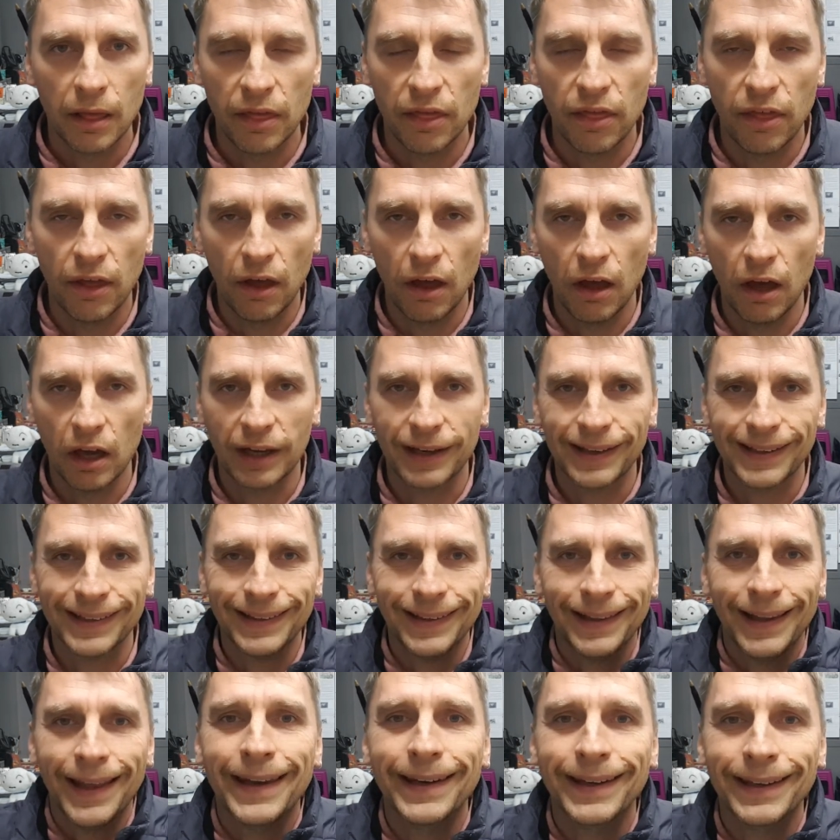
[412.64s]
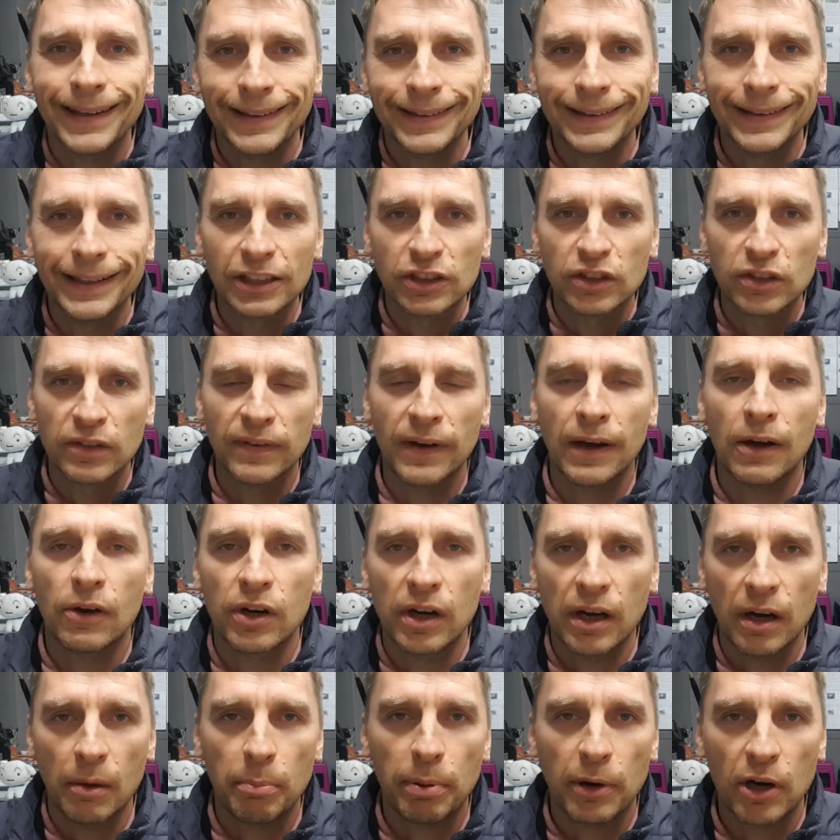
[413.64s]
the cleanliness of
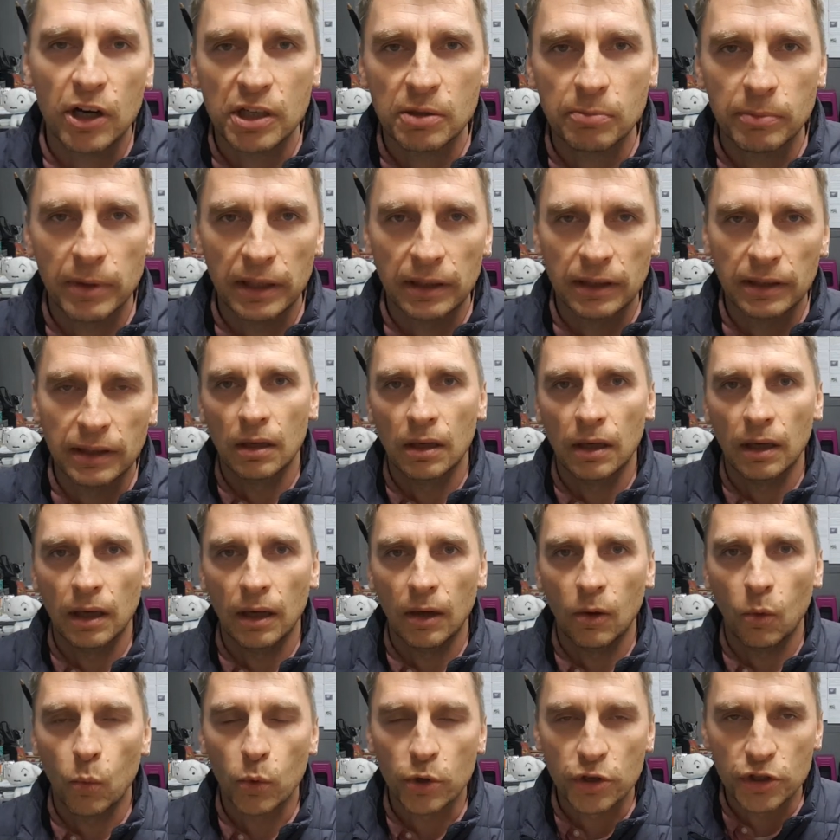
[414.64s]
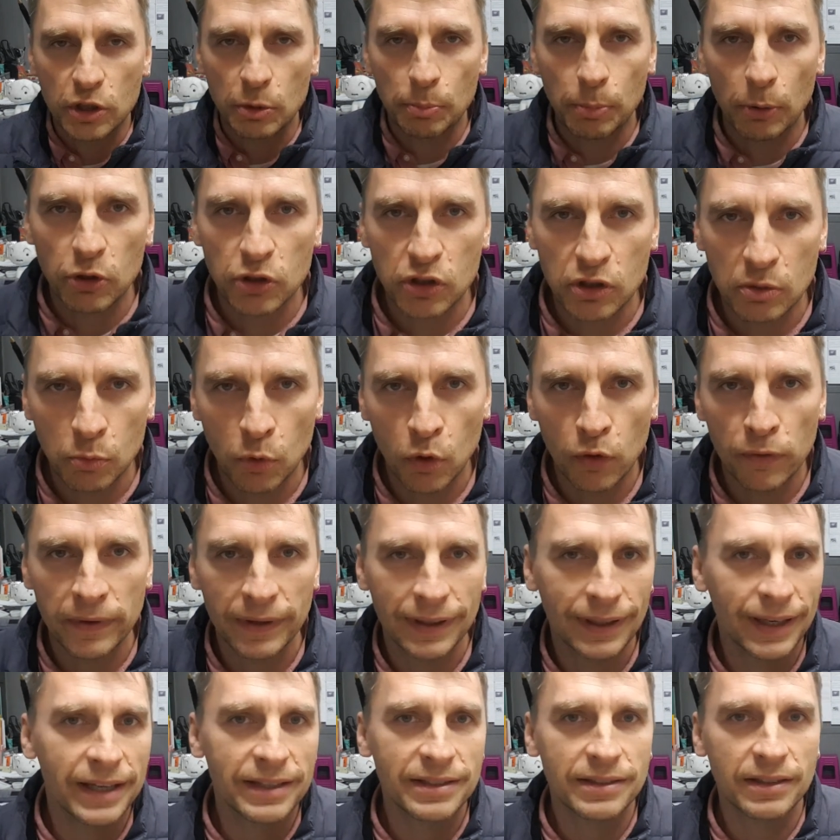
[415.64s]
our apartment. We're supposed to move
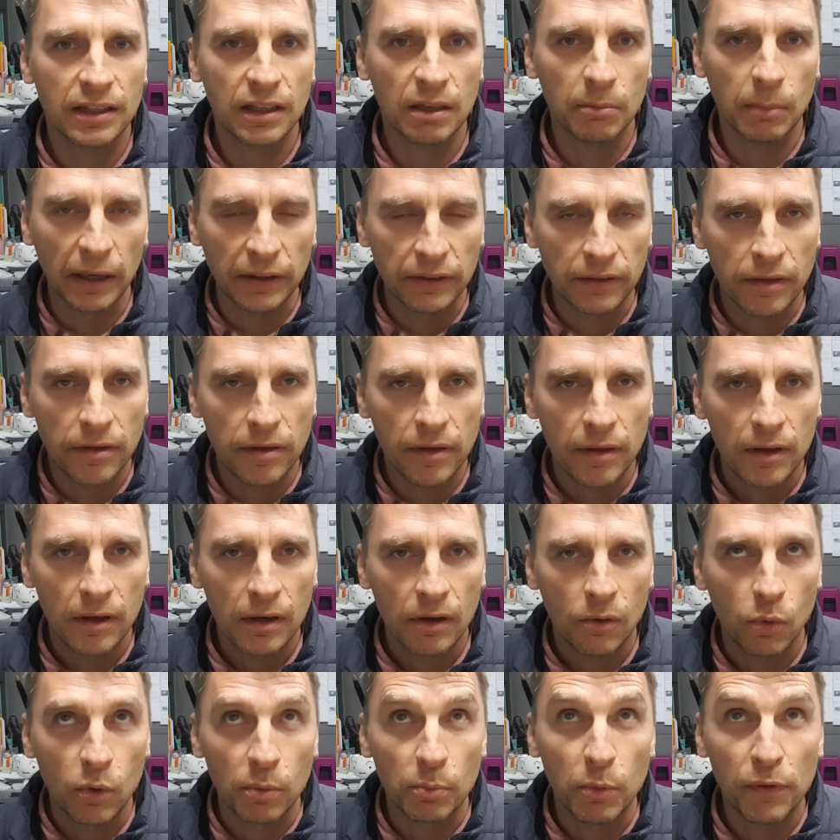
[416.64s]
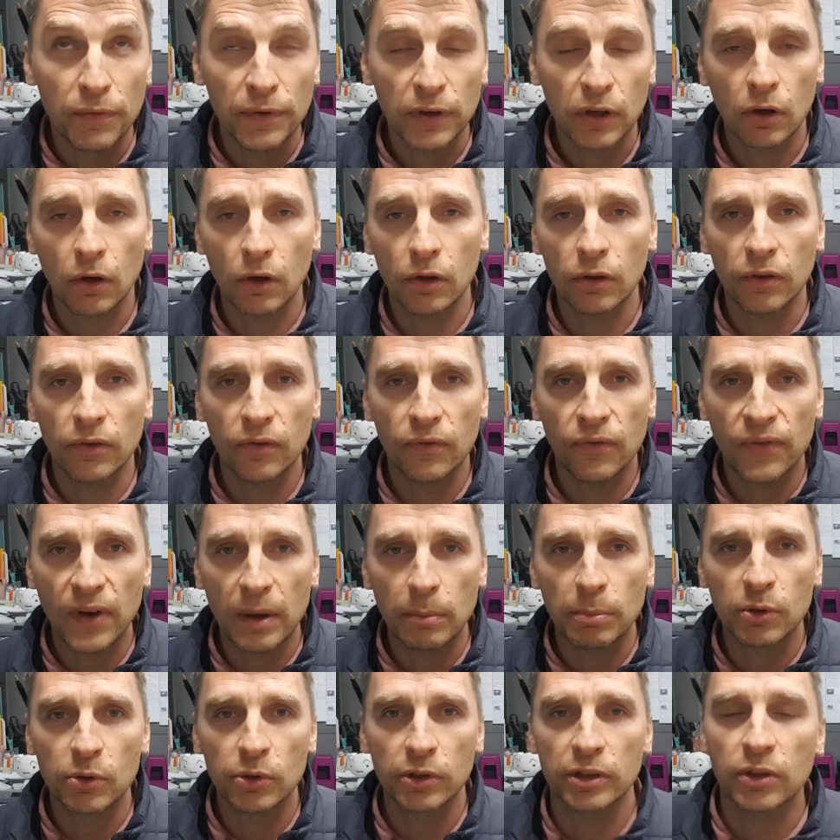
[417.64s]
in less than a month. We're moving on
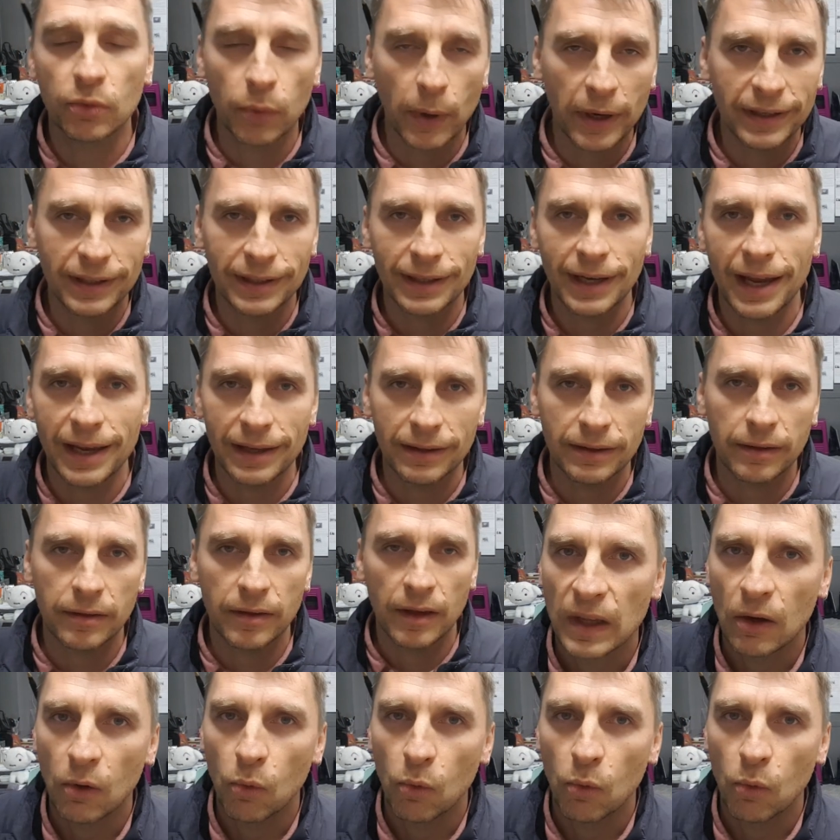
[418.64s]
February 28th.